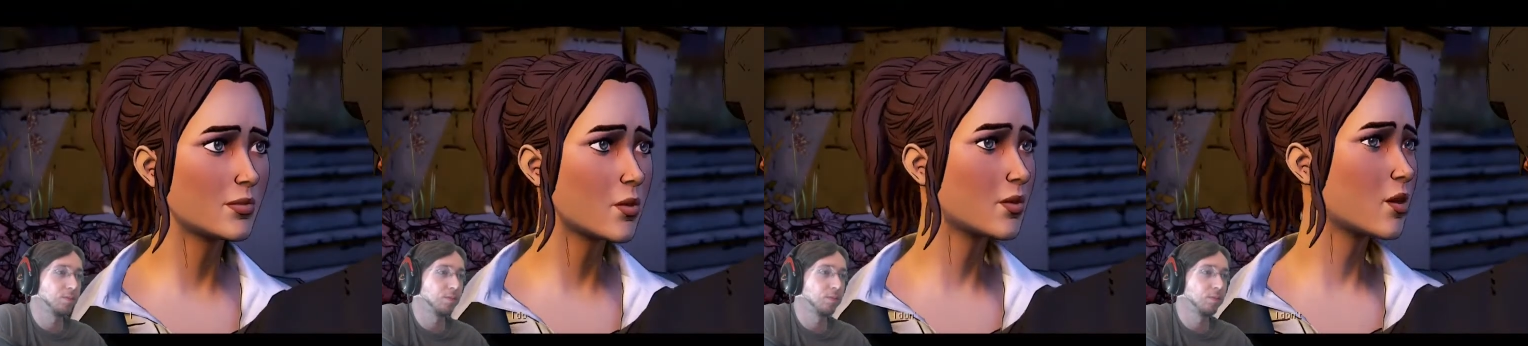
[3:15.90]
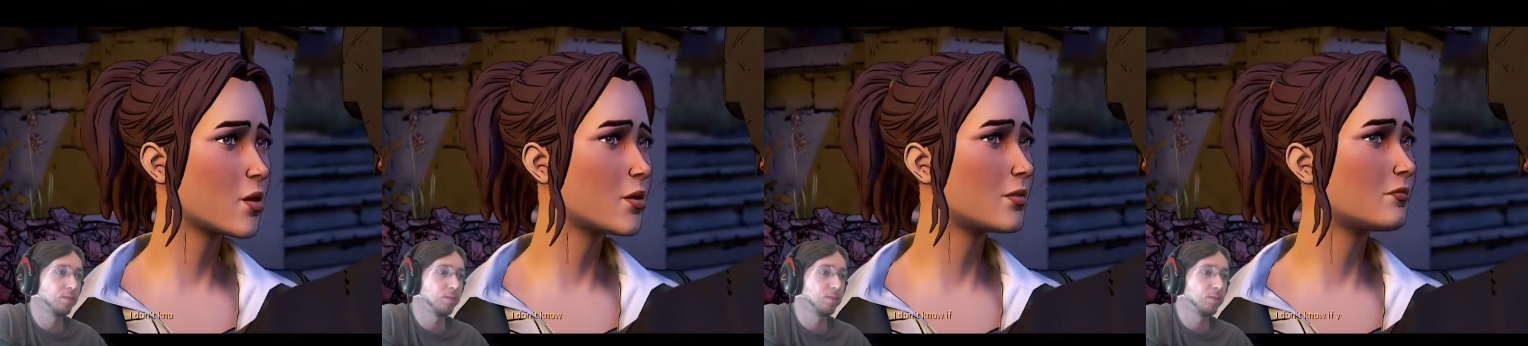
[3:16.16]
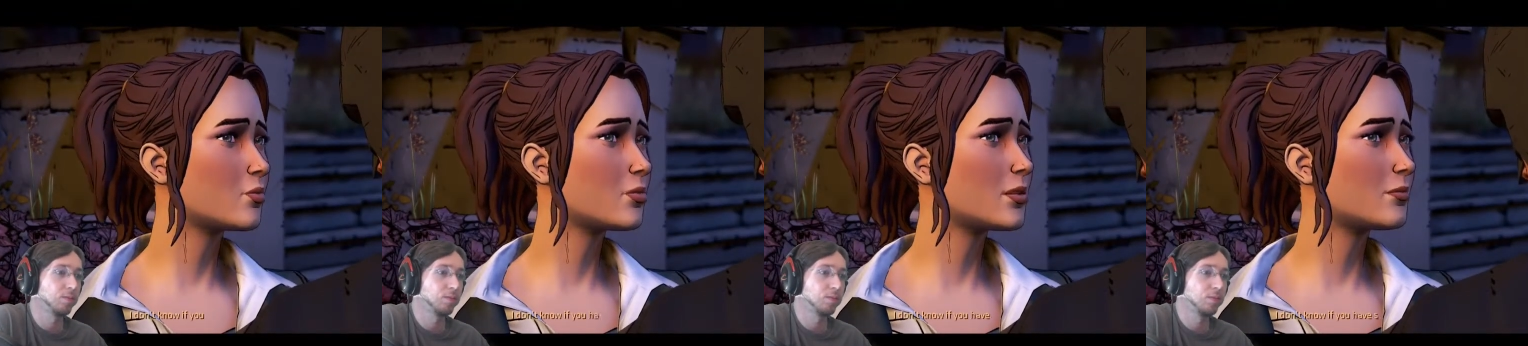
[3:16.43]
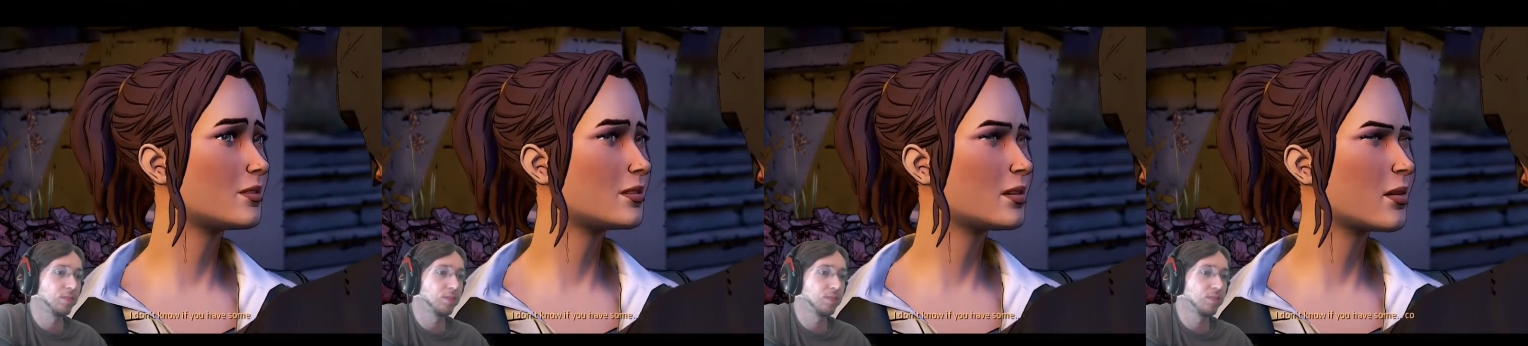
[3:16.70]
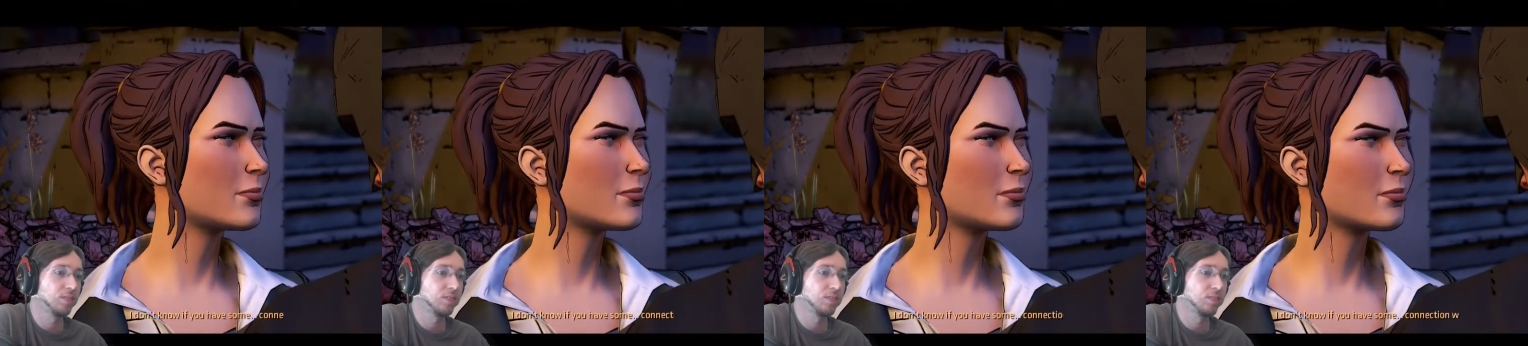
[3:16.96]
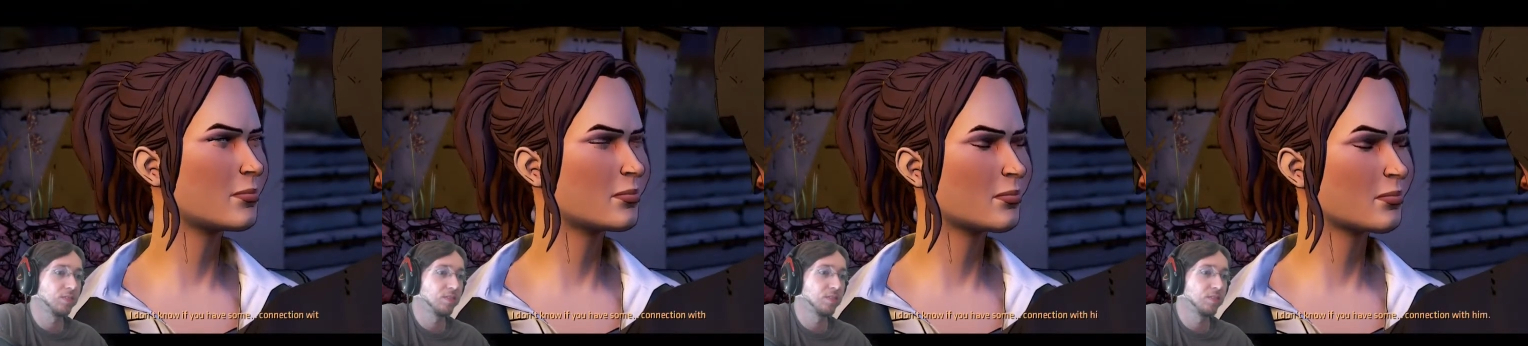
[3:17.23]
Speaker 1: I don't know if you have
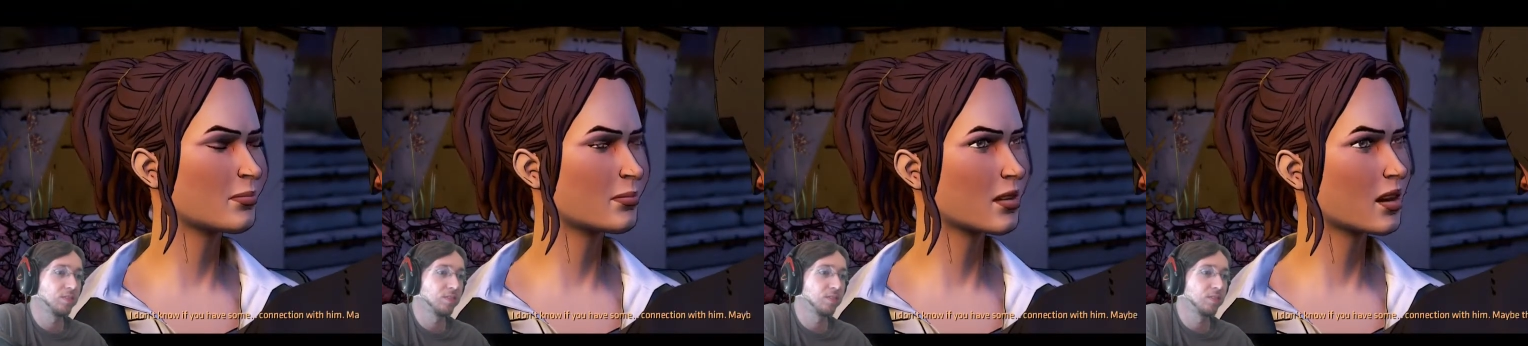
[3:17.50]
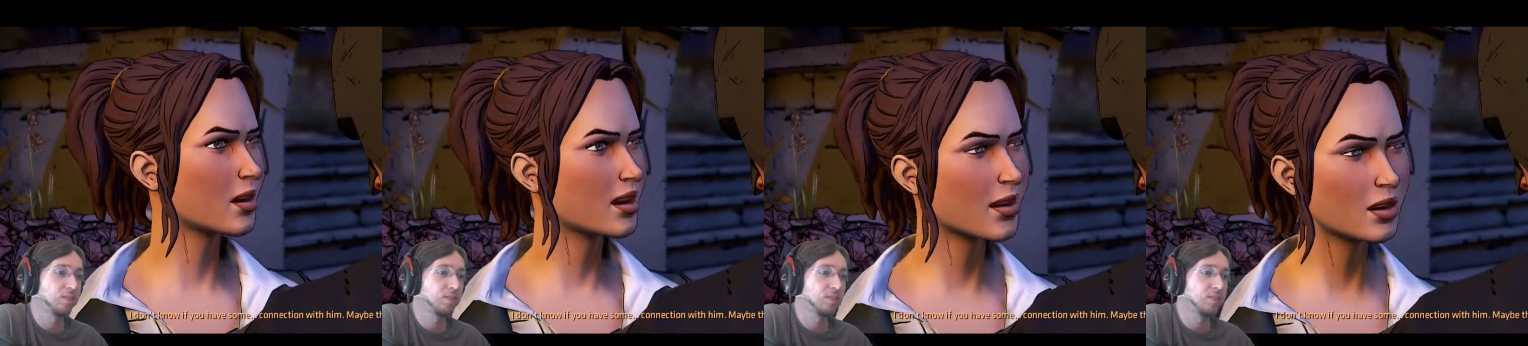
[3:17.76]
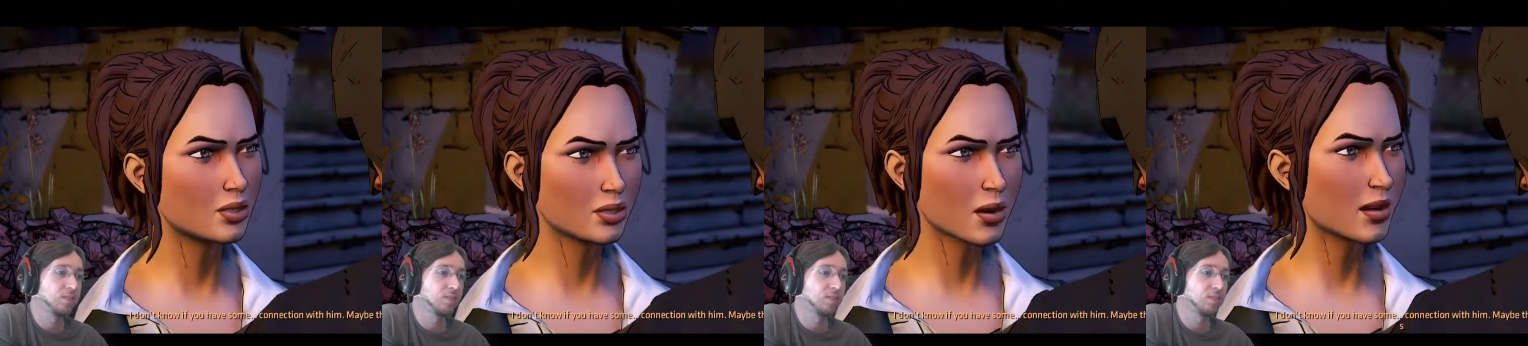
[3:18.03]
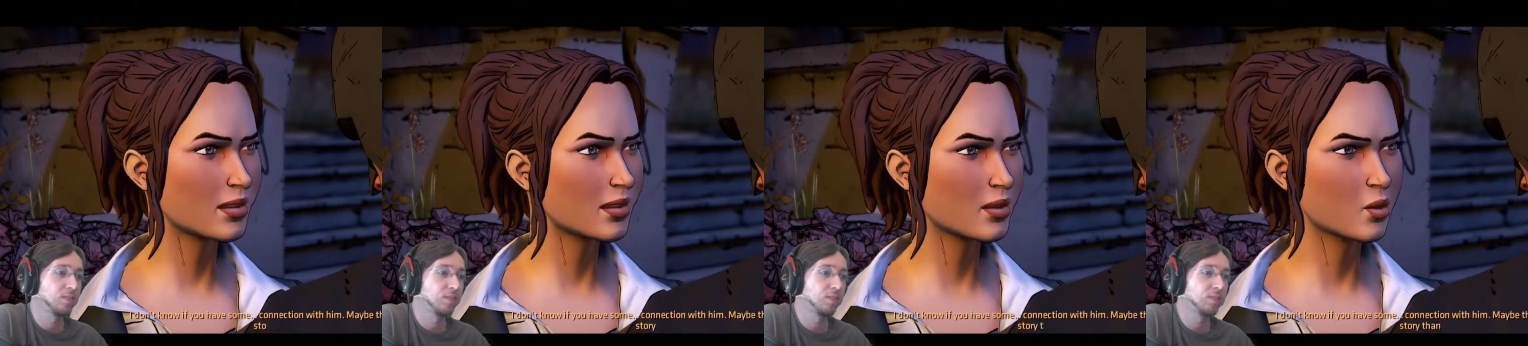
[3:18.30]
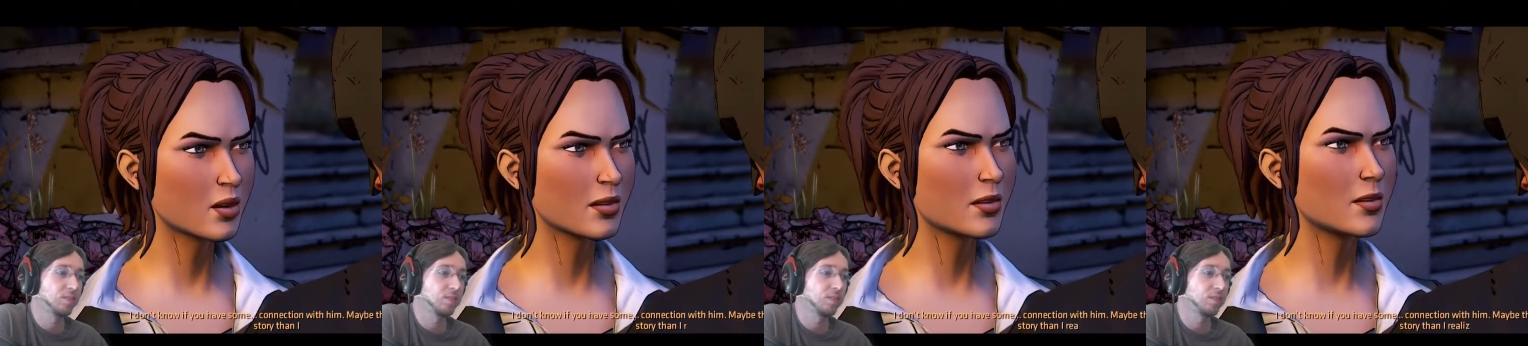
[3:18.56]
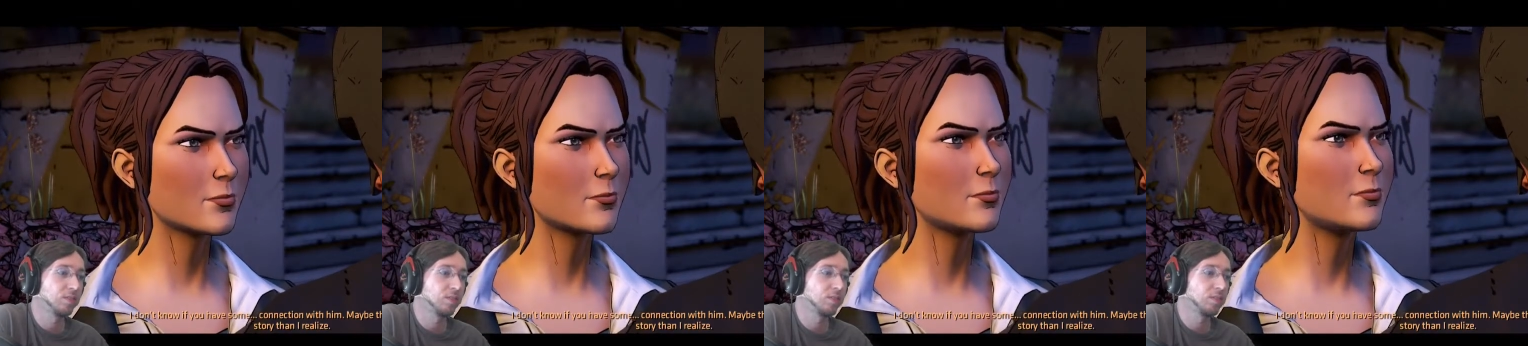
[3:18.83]
some connection
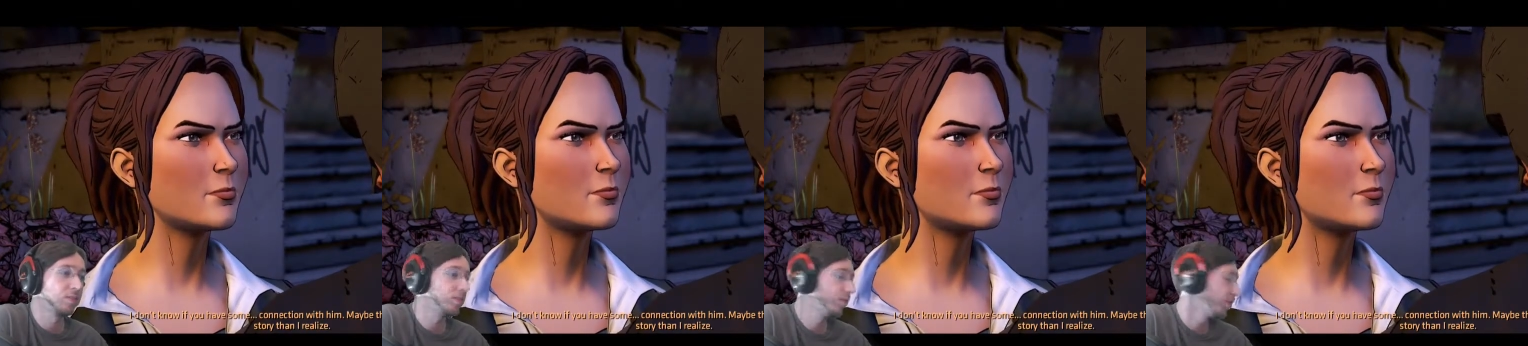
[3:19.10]
with him.